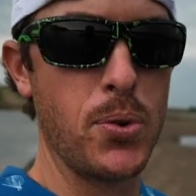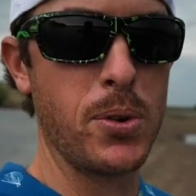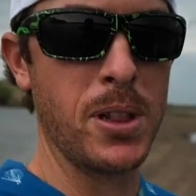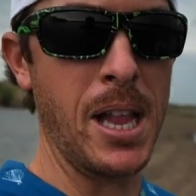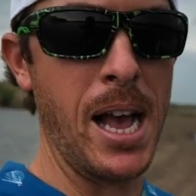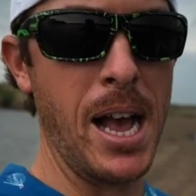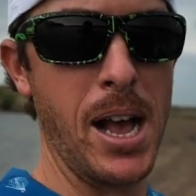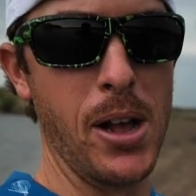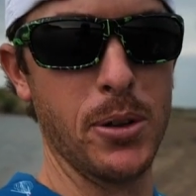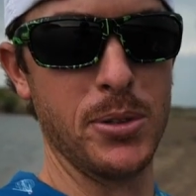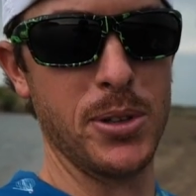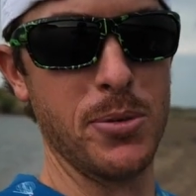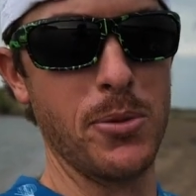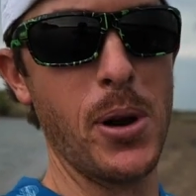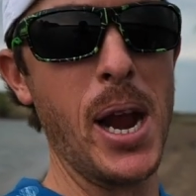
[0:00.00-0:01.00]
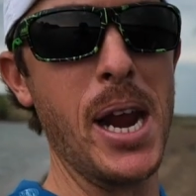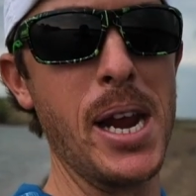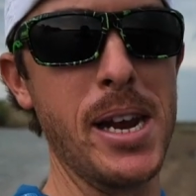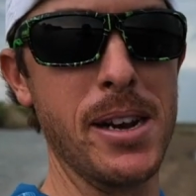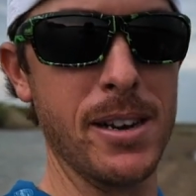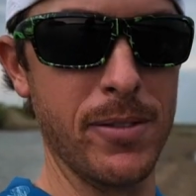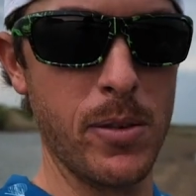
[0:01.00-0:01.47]
clouds and
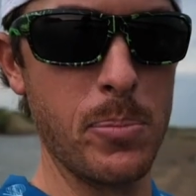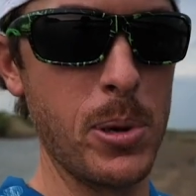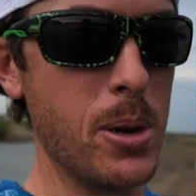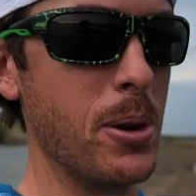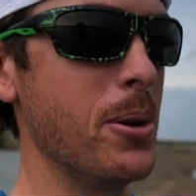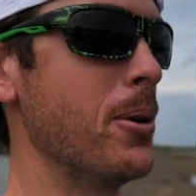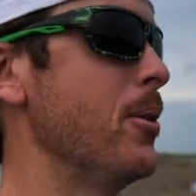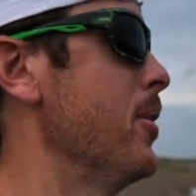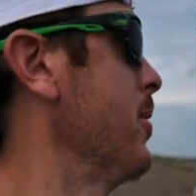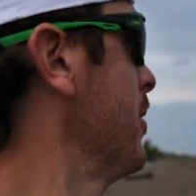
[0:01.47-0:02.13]
rain have appeared.